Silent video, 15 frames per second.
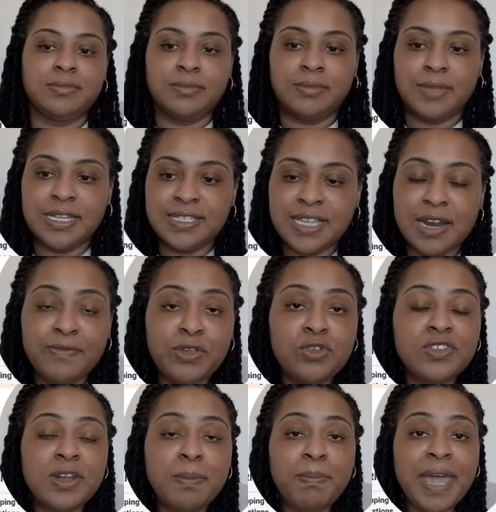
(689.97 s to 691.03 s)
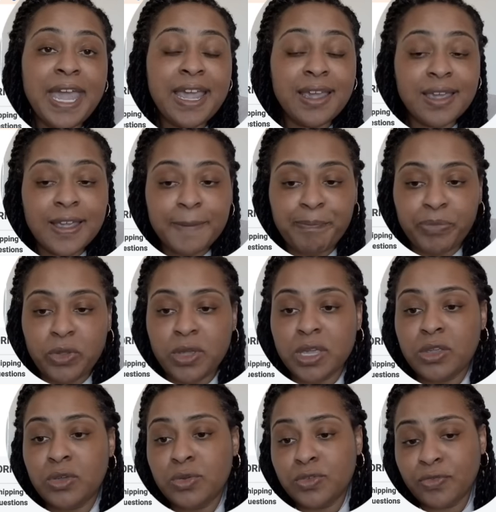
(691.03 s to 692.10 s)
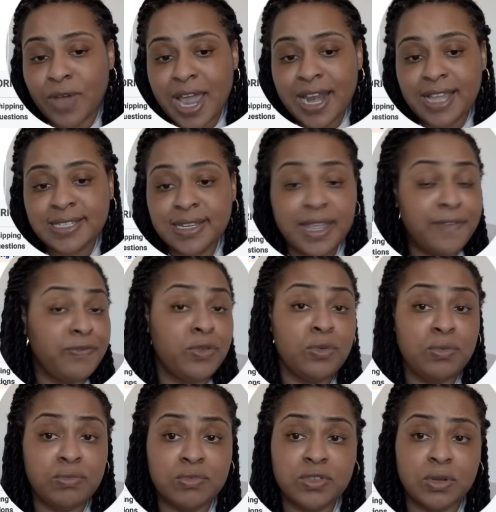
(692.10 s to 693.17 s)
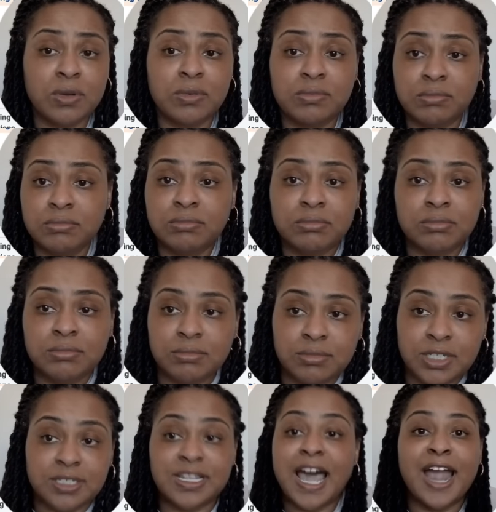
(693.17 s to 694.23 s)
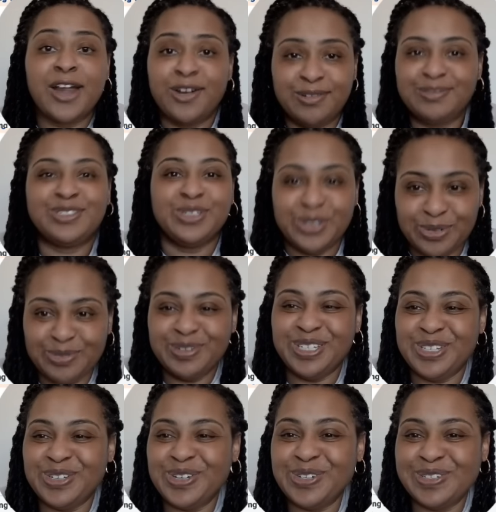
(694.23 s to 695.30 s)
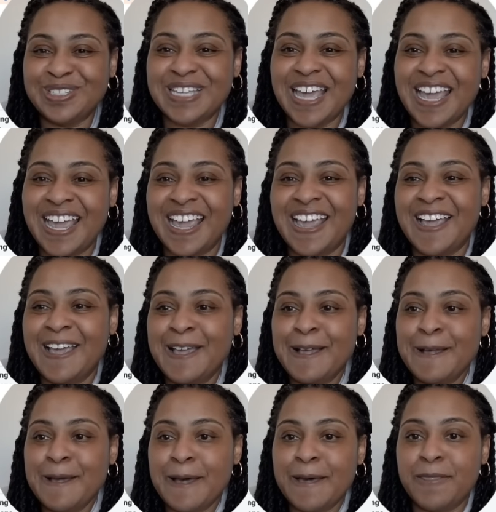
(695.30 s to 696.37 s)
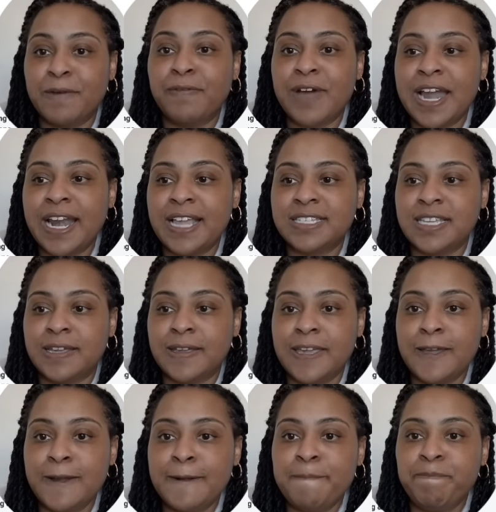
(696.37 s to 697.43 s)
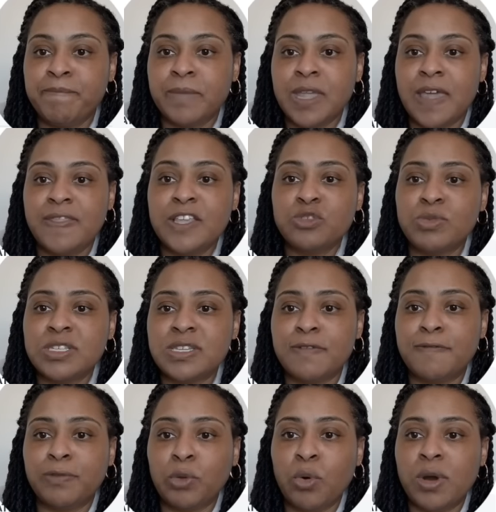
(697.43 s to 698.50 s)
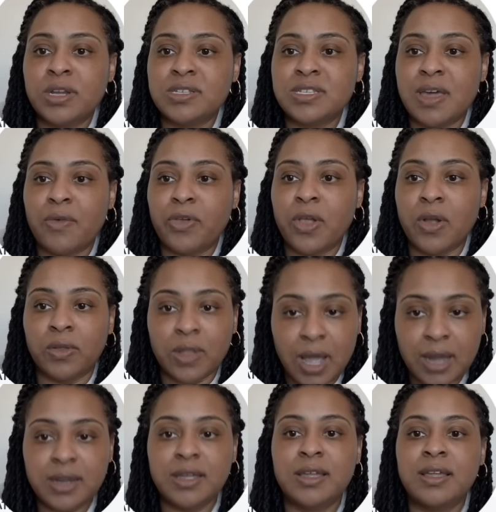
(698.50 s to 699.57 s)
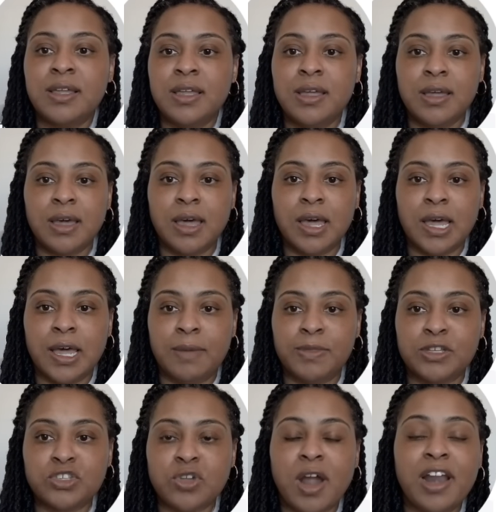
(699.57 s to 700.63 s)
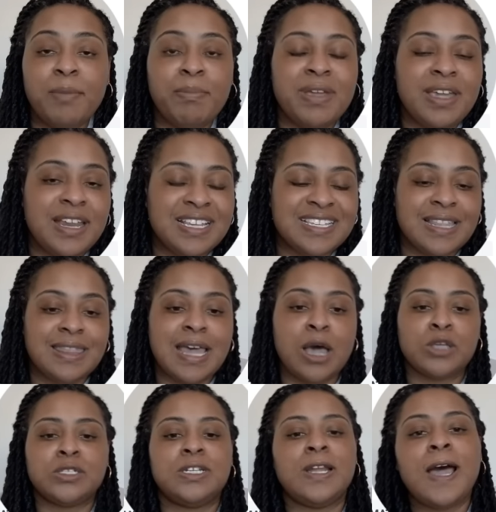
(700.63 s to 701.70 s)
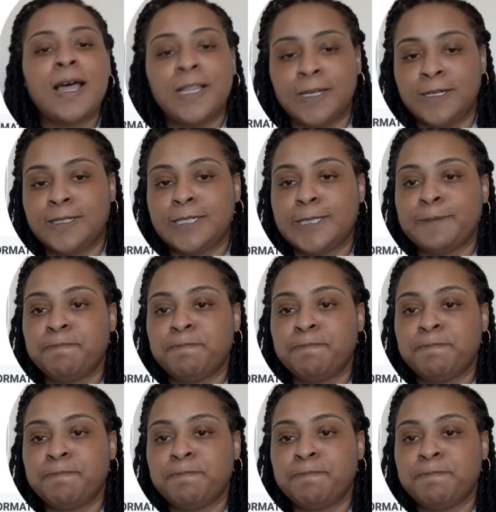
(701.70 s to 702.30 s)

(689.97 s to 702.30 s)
Instead of using a bank, you can use financing if you so desired to use the financing here. And this one's in Florence, South Carolina. The starting bid is $1,000.